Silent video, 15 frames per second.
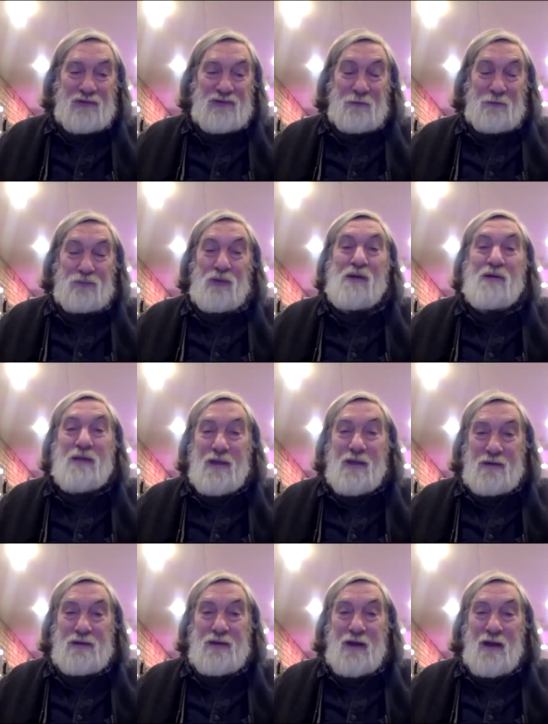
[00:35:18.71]
So it's a
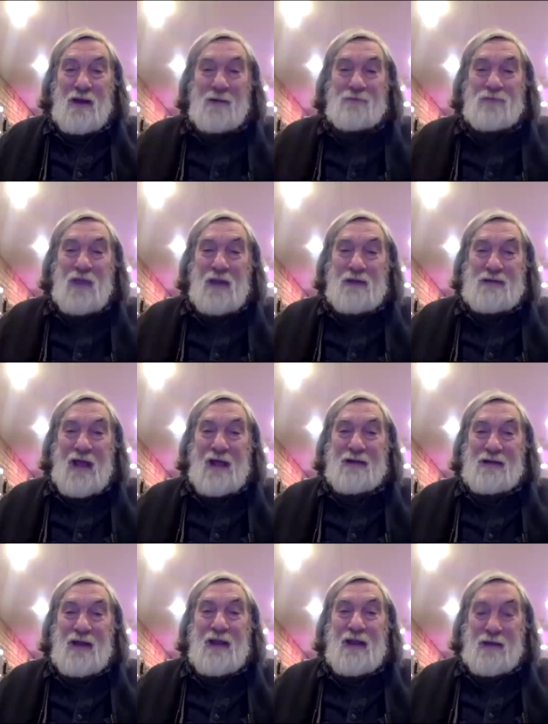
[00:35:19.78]
brilliant um,
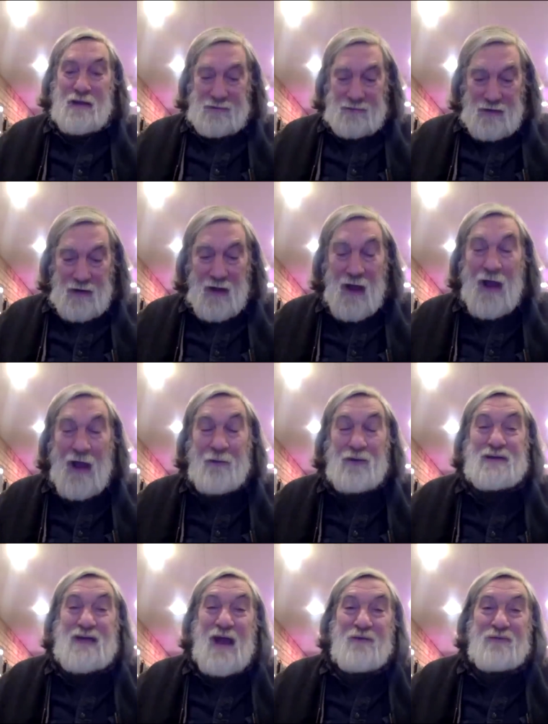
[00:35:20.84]
technique, and
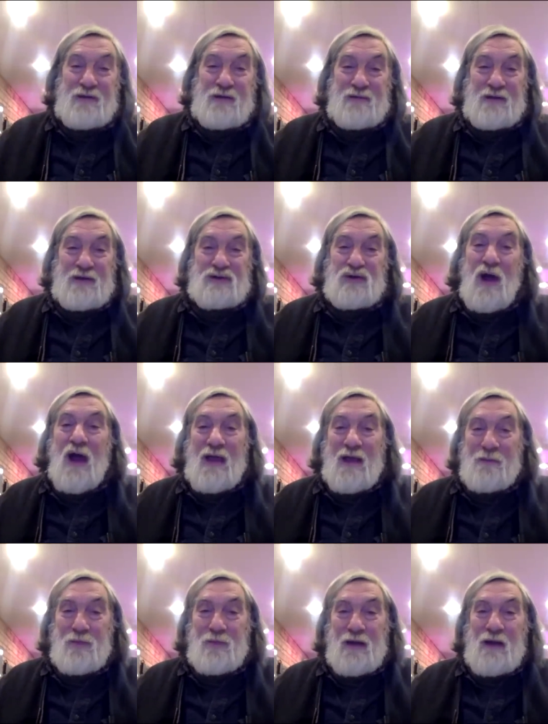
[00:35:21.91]
I would
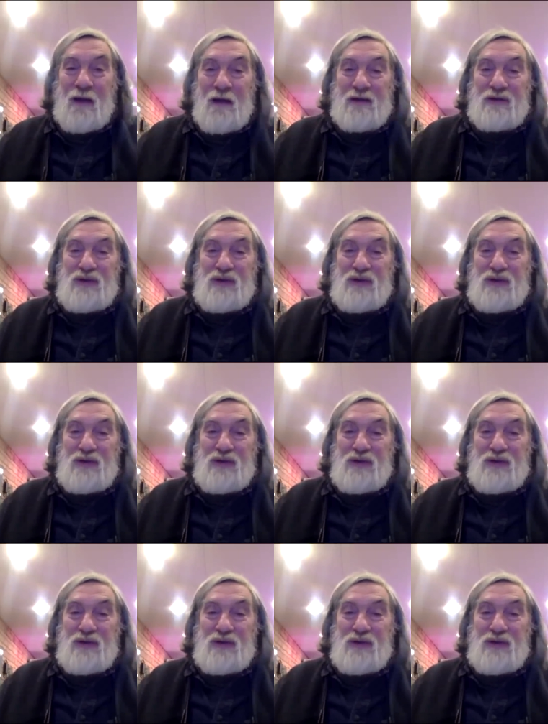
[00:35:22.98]
definitely try it.